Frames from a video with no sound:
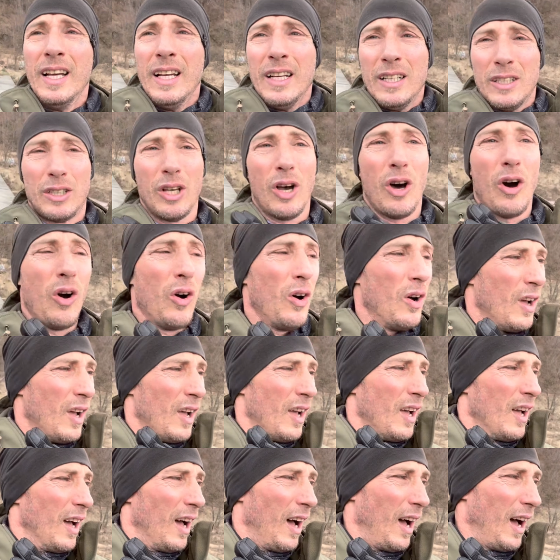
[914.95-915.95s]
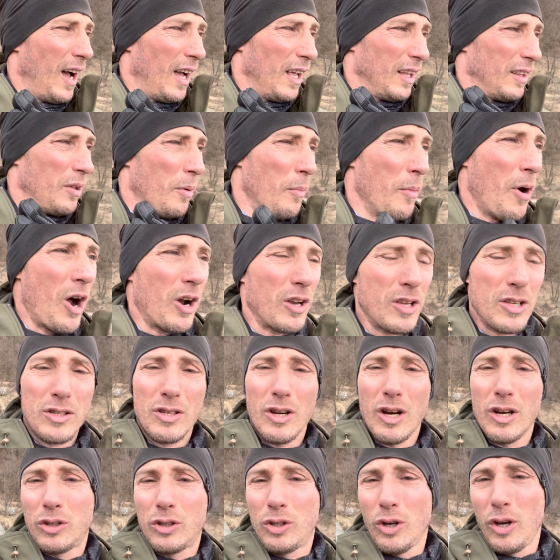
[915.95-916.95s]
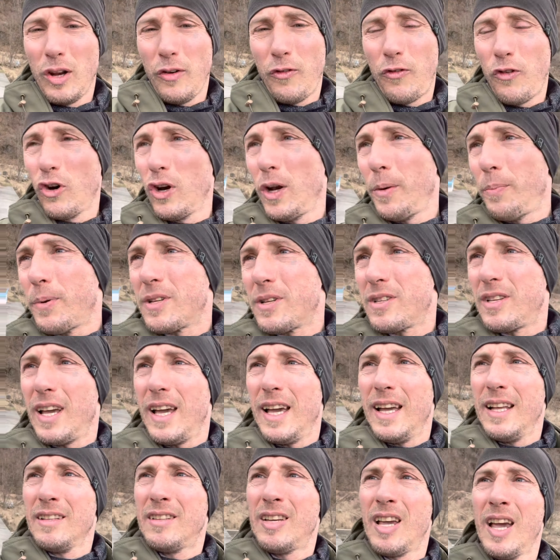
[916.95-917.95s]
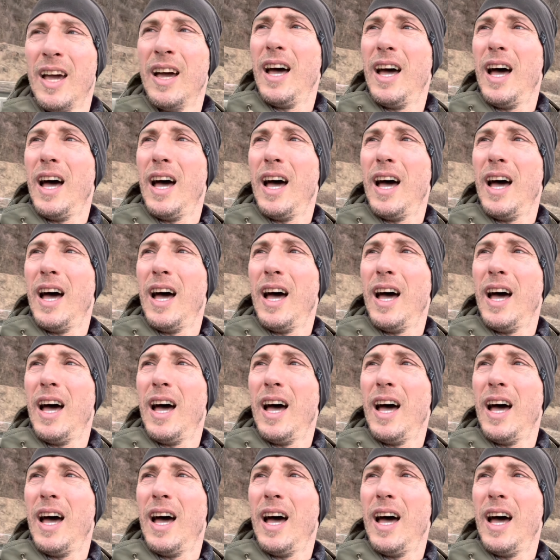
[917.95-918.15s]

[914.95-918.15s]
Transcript: So the margins are 30-40%.